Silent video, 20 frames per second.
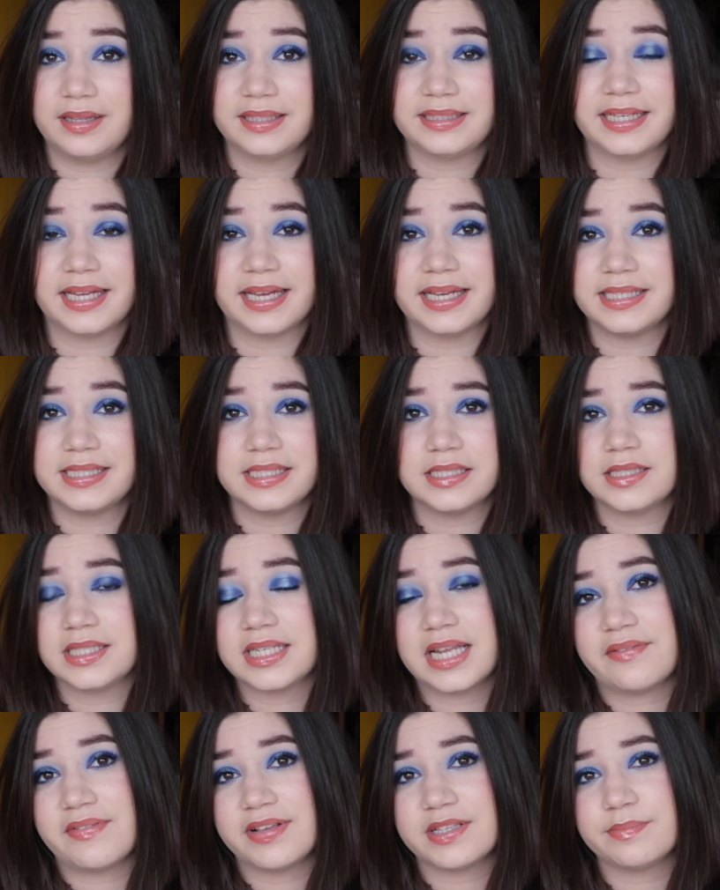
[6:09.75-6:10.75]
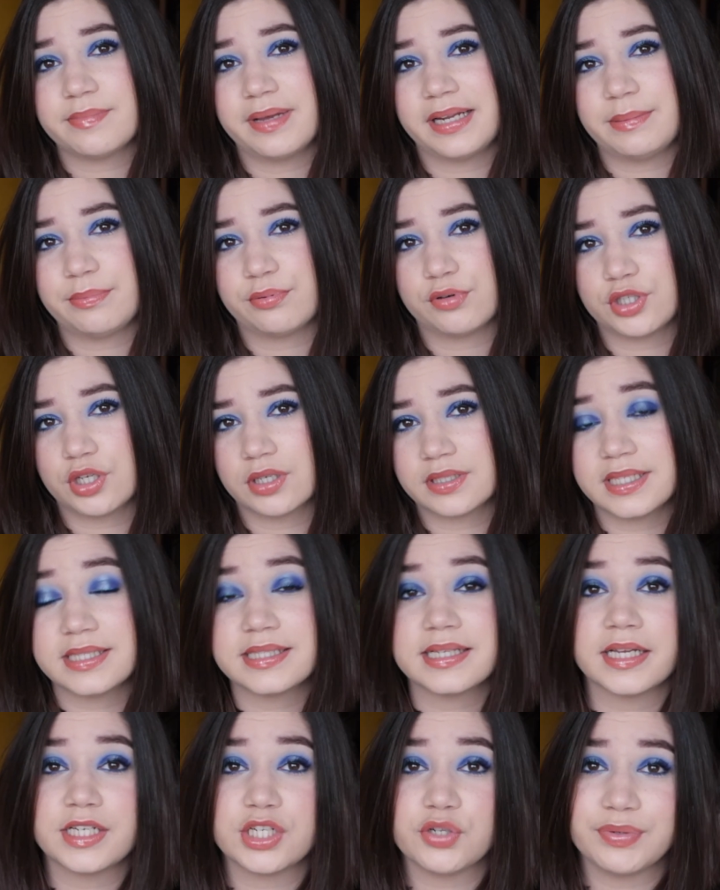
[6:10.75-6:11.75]
and I didn't have as many products as
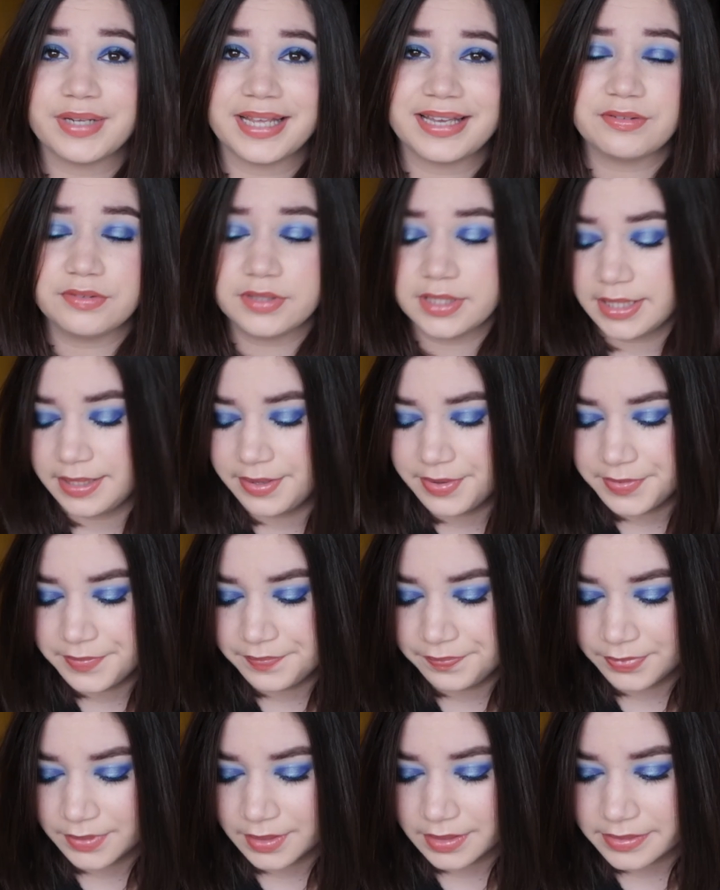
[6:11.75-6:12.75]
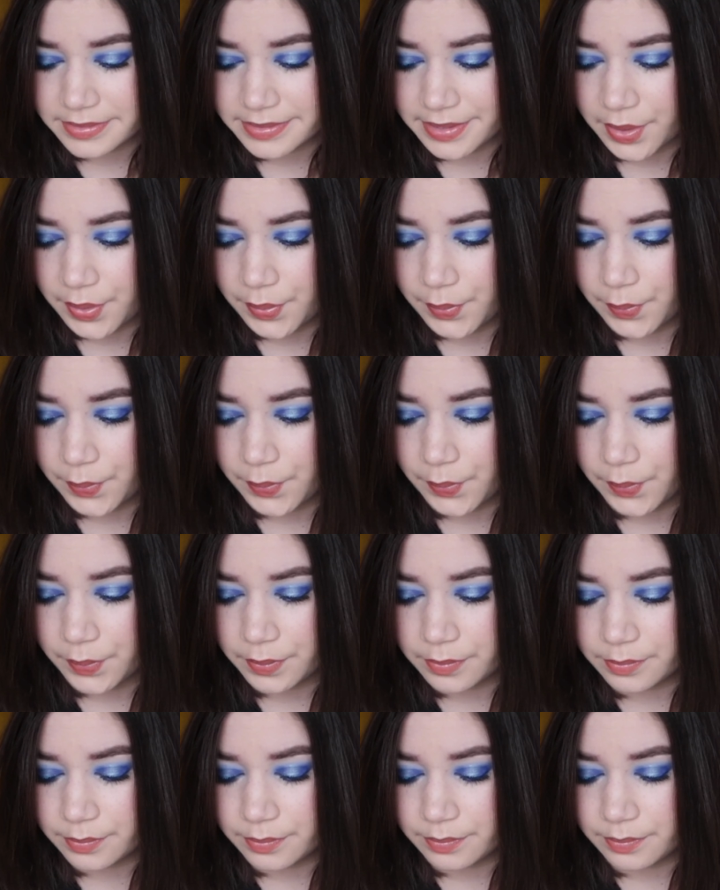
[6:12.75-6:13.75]
I do now. So,